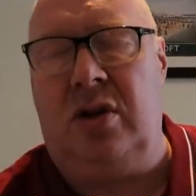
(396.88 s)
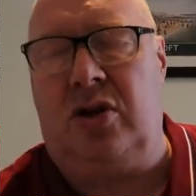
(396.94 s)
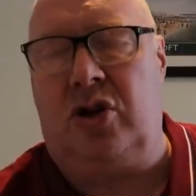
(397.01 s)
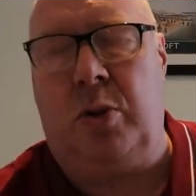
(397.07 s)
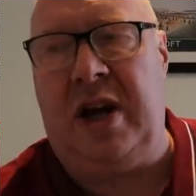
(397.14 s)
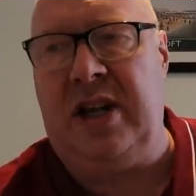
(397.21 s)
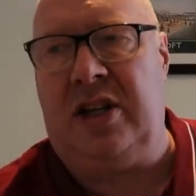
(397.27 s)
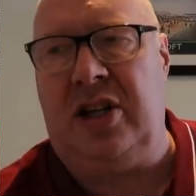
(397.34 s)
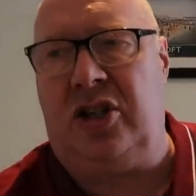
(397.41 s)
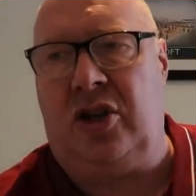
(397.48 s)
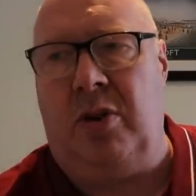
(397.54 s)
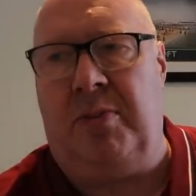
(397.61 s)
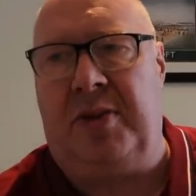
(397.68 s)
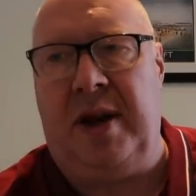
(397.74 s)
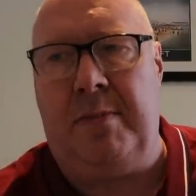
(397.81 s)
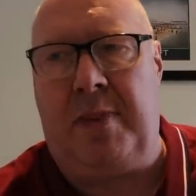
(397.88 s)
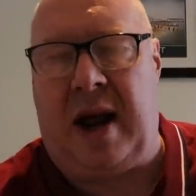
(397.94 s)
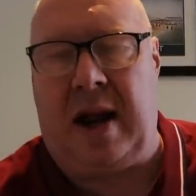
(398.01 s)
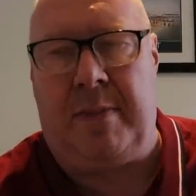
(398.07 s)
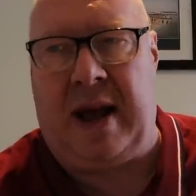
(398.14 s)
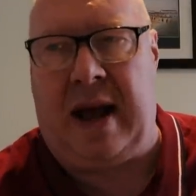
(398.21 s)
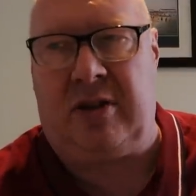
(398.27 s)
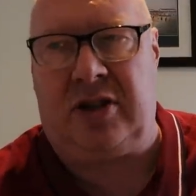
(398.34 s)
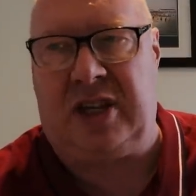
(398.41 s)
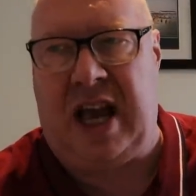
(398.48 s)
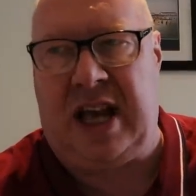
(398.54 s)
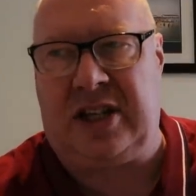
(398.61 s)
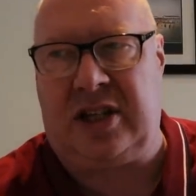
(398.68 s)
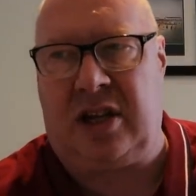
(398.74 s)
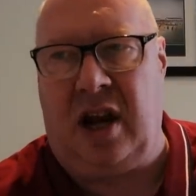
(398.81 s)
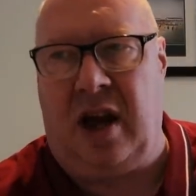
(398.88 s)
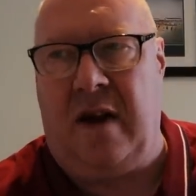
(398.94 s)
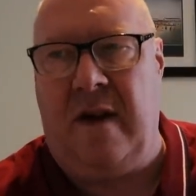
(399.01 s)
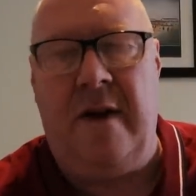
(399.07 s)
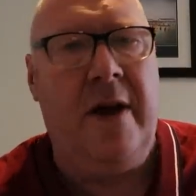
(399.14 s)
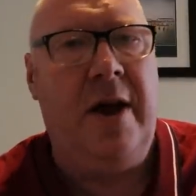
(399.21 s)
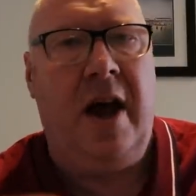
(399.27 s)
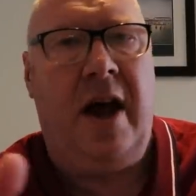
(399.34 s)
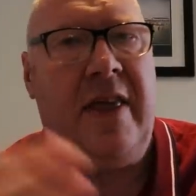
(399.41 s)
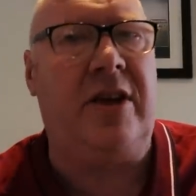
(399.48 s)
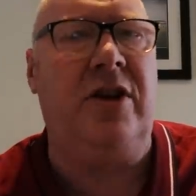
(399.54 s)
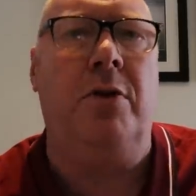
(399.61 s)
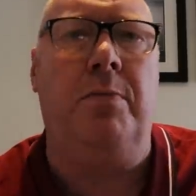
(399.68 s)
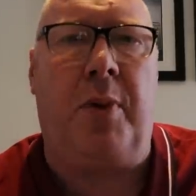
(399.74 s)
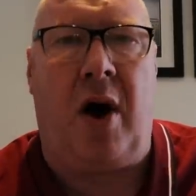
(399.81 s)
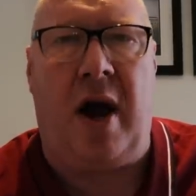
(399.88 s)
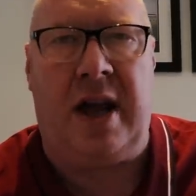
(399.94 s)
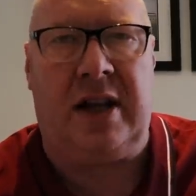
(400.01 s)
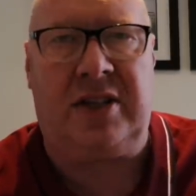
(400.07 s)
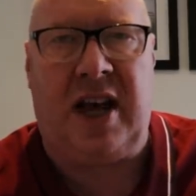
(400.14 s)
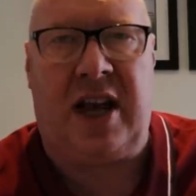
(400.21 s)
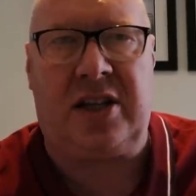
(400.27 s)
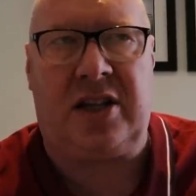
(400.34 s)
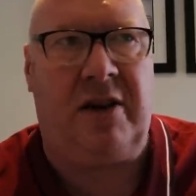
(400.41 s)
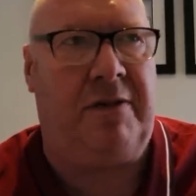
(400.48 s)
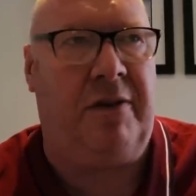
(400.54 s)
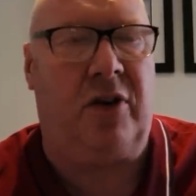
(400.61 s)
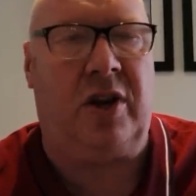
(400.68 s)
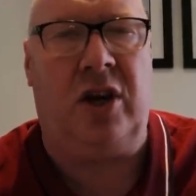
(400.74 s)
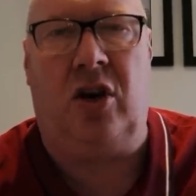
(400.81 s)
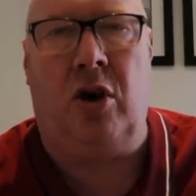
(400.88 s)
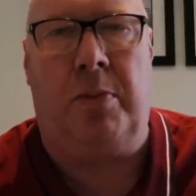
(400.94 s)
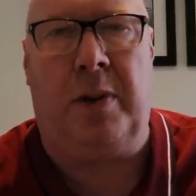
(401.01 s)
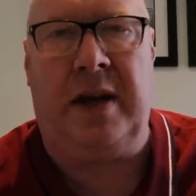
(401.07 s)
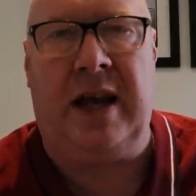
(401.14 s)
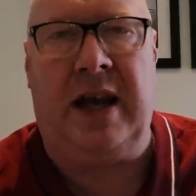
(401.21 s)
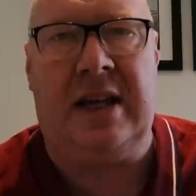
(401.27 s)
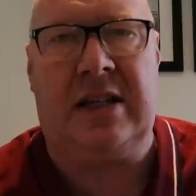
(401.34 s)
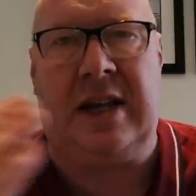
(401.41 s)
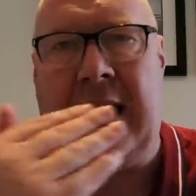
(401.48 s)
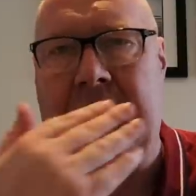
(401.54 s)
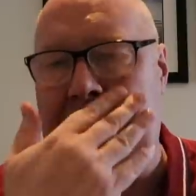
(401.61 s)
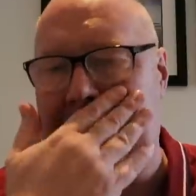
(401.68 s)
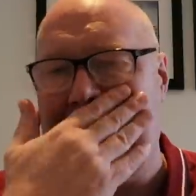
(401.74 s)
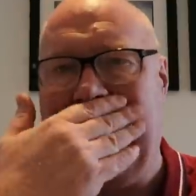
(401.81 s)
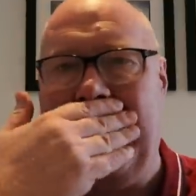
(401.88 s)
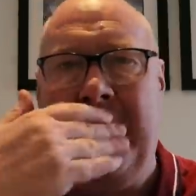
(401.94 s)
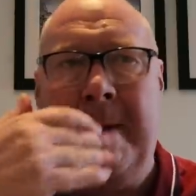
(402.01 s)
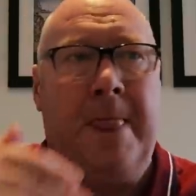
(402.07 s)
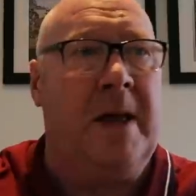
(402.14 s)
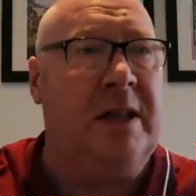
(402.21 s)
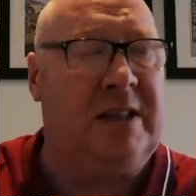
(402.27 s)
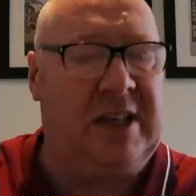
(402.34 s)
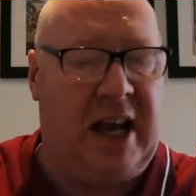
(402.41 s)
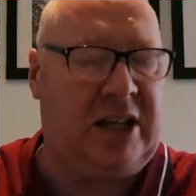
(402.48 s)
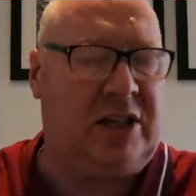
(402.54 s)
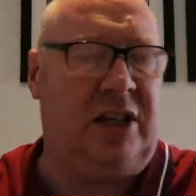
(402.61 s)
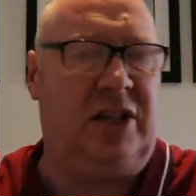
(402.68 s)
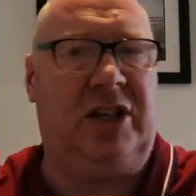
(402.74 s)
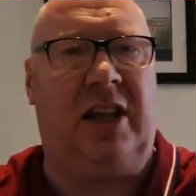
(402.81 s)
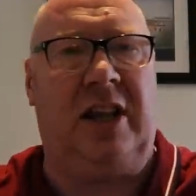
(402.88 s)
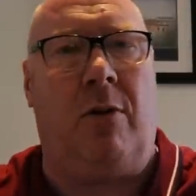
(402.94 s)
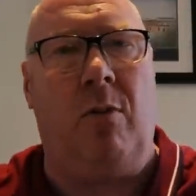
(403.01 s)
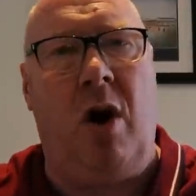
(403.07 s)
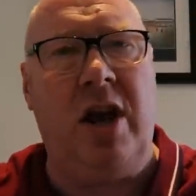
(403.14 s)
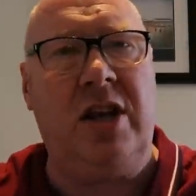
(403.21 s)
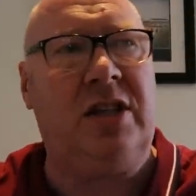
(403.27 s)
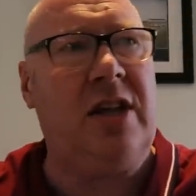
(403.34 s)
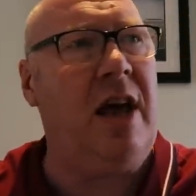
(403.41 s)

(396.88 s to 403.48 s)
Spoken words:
tweeted something bad about Tesla, and then you buy a Tesla fucking couple of years later, and Tesla see that, what